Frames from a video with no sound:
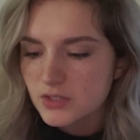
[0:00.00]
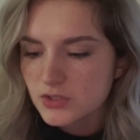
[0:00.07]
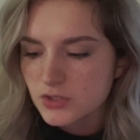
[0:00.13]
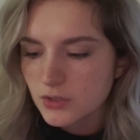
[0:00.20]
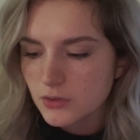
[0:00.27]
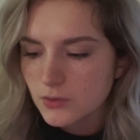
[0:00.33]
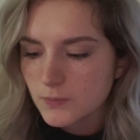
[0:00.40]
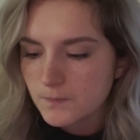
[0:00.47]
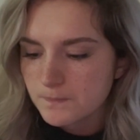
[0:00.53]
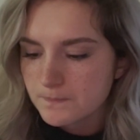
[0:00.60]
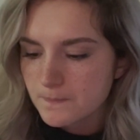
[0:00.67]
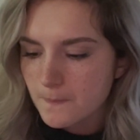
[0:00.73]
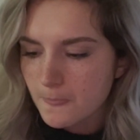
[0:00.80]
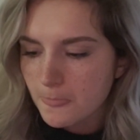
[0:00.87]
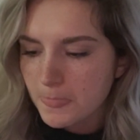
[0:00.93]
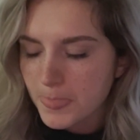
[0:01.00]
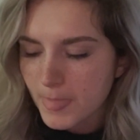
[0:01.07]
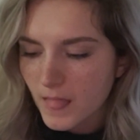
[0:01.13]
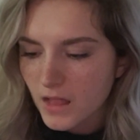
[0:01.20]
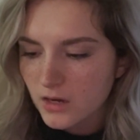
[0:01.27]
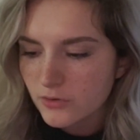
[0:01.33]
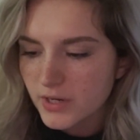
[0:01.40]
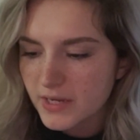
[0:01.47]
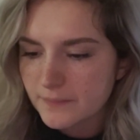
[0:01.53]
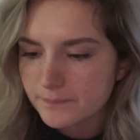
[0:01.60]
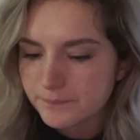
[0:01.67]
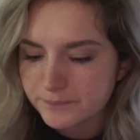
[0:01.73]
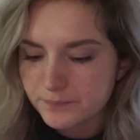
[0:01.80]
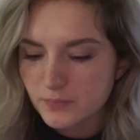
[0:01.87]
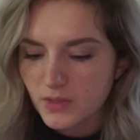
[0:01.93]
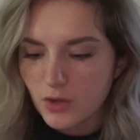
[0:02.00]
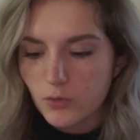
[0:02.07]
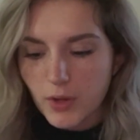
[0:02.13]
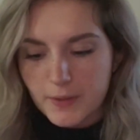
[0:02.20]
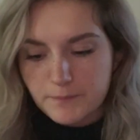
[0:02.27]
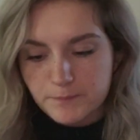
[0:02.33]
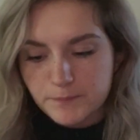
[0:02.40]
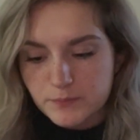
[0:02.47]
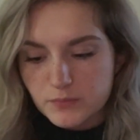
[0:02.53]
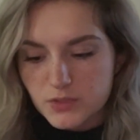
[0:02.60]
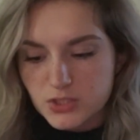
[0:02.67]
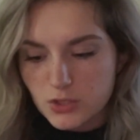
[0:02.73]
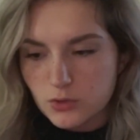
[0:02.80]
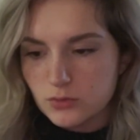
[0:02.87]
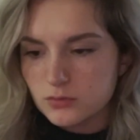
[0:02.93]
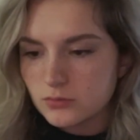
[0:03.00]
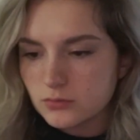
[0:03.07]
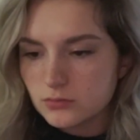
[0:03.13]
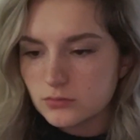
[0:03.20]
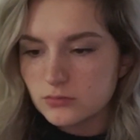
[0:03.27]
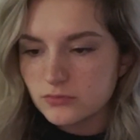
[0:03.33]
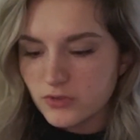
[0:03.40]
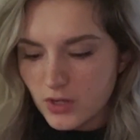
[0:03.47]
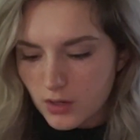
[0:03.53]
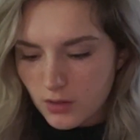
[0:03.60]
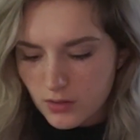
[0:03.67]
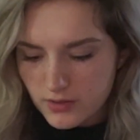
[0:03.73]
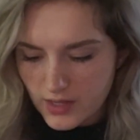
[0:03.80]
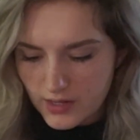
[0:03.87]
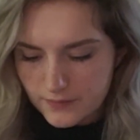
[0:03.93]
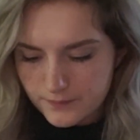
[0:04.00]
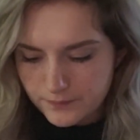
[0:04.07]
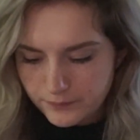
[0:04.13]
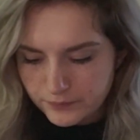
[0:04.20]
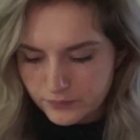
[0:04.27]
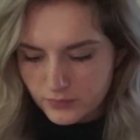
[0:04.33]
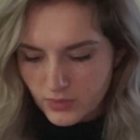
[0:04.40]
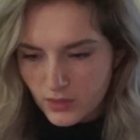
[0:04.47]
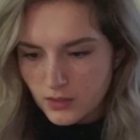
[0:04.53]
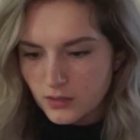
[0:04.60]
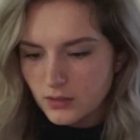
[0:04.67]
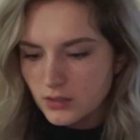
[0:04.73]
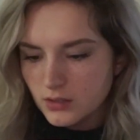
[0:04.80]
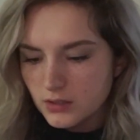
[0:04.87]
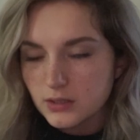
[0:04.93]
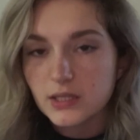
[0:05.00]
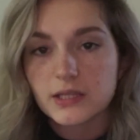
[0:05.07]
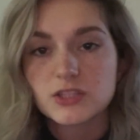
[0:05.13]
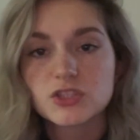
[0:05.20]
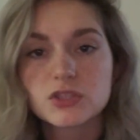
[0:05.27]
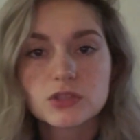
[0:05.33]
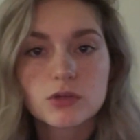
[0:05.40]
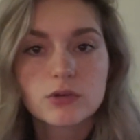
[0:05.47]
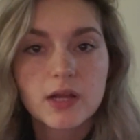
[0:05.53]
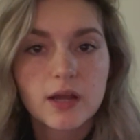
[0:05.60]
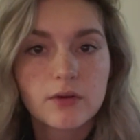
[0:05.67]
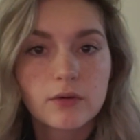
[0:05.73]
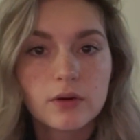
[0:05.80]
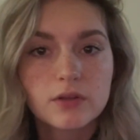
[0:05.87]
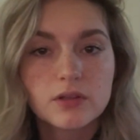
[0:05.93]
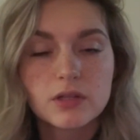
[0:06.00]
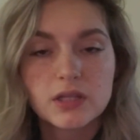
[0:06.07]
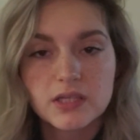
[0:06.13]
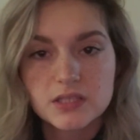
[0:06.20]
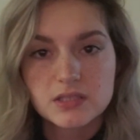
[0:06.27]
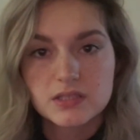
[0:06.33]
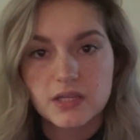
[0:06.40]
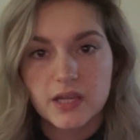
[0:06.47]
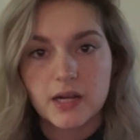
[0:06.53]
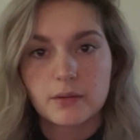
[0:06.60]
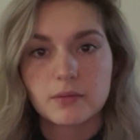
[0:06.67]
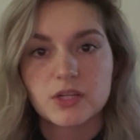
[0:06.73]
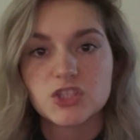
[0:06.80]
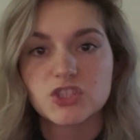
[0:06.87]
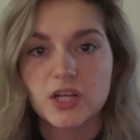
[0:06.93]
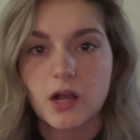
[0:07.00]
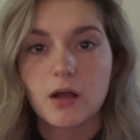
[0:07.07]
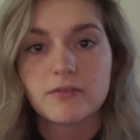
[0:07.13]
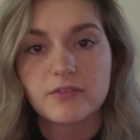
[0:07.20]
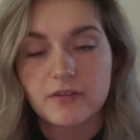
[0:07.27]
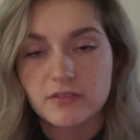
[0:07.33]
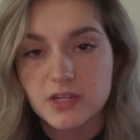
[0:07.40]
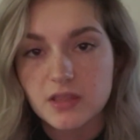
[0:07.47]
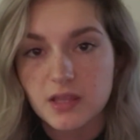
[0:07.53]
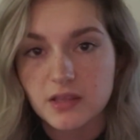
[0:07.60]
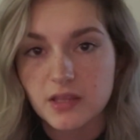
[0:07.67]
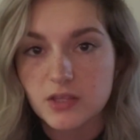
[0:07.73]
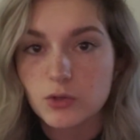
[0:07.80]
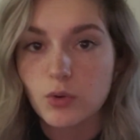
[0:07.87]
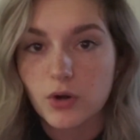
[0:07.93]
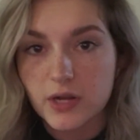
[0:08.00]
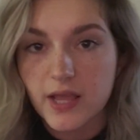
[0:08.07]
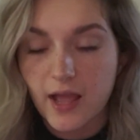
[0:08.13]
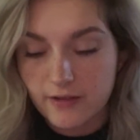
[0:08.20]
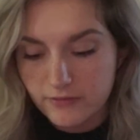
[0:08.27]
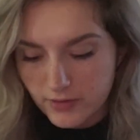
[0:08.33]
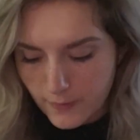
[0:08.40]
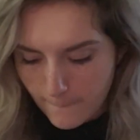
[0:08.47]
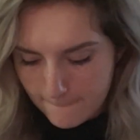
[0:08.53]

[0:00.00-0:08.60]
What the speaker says: So, alright, okay, so got all of that. Let's just go down the list and I'm going to check off everything that you already have.